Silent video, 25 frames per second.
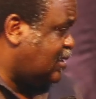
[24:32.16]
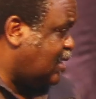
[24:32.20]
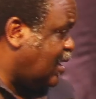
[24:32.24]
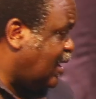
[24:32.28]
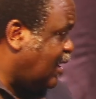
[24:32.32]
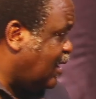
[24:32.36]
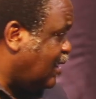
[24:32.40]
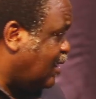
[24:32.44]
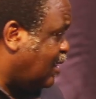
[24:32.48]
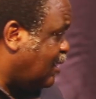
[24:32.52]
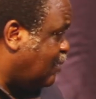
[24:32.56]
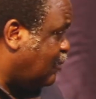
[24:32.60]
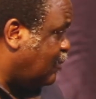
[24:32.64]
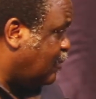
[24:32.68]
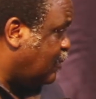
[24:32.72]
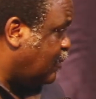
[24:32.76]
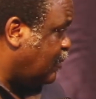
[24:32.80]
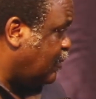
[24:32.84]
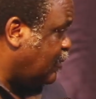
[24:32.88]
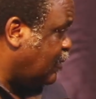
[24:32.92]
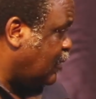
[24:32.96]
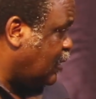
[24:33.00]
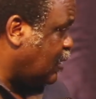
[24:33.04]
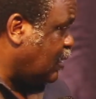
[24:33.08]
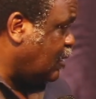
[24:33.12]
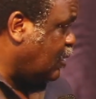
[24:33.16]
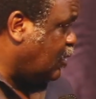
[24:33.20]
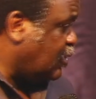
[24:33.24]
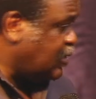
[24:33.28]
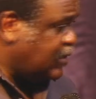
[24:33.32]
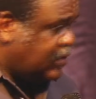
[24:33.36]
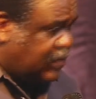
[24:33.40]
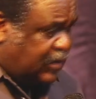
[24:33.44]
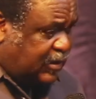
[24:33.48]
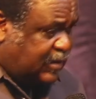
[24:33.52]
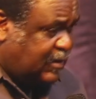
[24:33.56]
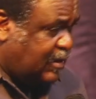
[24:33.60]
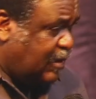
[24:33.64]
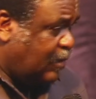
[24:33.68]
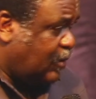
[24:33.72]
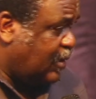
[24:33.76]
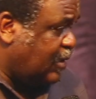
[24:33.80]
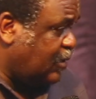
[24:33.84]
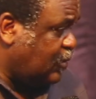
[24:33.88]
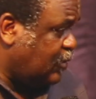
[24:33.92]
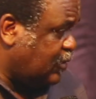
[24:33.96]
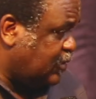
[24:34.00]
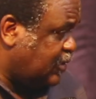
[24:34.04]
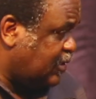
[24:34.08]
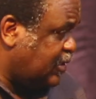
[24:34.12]
telling them, or she's the one
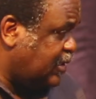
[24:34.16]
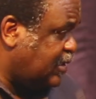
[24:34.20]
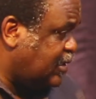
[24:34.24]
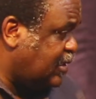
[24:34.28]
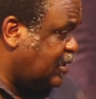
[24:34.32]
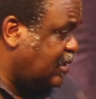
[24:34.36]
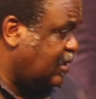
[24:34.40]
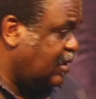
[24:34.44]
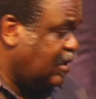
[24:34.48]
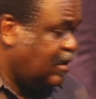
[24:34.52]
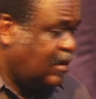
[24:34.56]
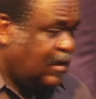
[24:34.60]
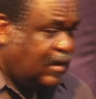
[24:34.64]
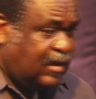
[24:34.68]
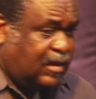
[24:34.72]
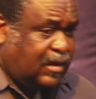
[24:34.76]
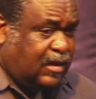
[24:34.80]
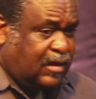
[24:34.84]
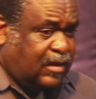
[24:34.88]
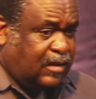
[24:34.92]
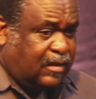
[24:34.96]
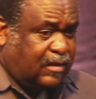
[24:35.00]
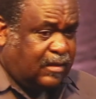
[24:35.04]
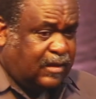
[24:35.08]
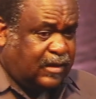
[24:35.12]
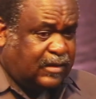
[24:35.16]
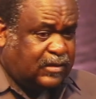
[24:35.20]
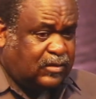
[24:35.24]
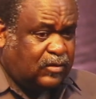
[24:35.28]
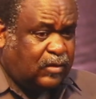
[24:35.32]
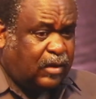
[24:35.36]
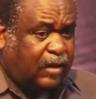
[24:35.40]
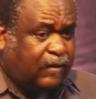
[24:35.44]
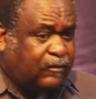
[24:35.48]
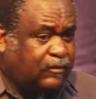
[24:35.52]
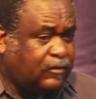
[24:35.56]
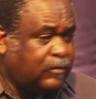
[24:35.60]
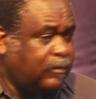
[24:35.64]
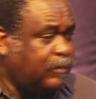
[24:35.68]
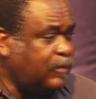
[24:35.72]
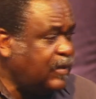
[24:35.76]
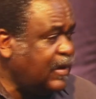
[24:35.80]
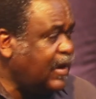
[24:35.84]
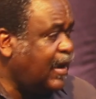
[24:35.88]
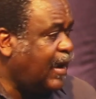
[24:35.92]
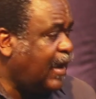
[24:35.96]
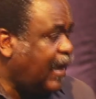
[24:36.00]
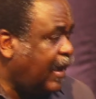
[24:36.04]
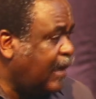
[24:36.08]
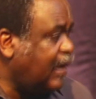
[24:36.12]
who was teaching, that you have to be
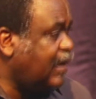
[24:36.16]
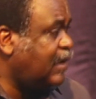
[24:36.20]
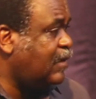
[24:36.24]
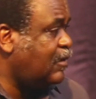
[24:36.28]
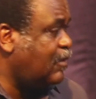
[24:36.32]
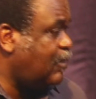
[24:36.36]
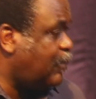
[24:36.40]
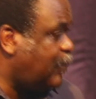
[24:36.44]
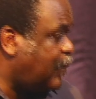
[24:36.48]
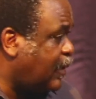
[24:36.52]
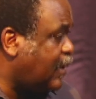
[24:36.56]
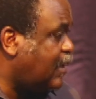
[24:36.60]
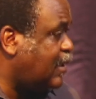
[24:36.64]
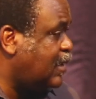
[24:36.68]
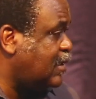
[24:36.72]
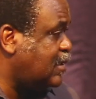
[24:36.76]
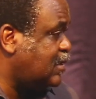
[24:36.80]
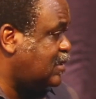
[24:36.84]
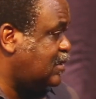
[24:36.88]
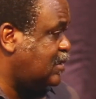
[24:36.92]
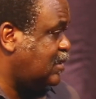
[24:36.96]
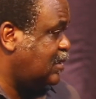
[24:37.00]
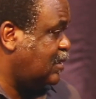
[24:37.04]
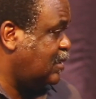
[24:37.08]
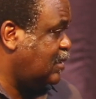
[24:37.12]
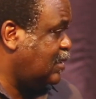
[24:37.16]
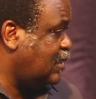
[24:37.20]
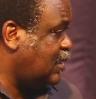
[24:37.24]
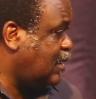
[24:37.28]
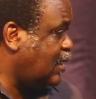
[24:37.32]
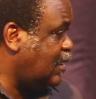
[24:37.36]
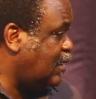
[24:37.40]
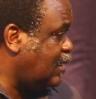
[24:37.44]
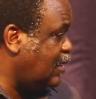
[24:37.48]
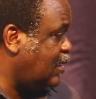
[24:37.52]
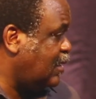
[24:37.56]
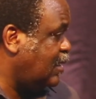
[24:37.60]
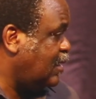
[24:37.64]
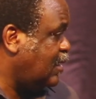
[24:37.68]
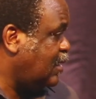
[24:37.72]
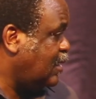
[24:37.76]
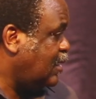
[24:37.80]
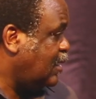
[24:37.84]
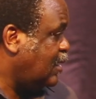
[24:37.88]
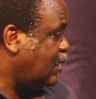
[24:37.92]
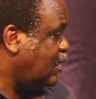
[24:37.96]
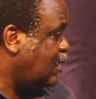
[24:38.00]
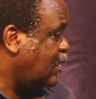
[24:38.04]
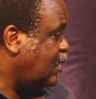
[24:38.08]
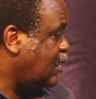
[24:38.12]
like your parents. And
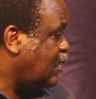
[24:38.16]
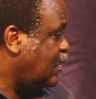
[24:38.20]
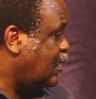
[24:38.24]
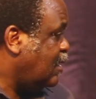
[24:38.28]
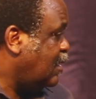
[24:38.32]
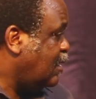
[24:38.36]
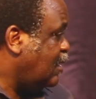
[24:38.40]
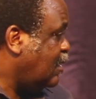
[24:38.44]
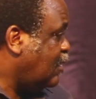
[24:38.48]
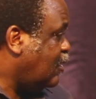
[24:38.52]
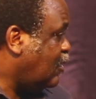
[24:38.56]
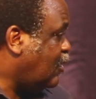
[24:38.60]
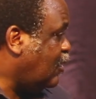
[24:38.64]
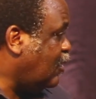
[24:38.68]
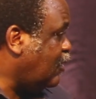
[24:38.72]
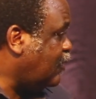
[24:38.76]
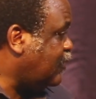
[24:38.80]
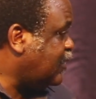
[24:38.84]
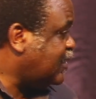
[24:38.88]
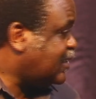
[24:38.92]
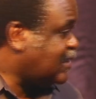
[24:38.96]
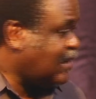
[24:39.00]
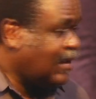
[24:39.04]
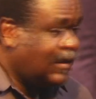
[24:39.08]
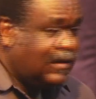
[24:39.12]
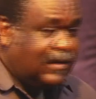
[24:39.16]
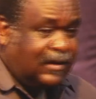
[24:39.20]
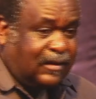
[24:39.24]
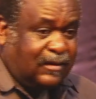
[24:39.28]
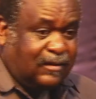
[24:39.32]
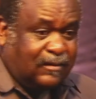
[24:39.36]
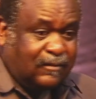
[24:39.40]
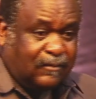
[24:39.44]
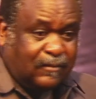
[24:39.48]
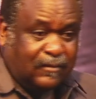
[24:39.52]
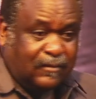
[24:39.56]
all of a sudden,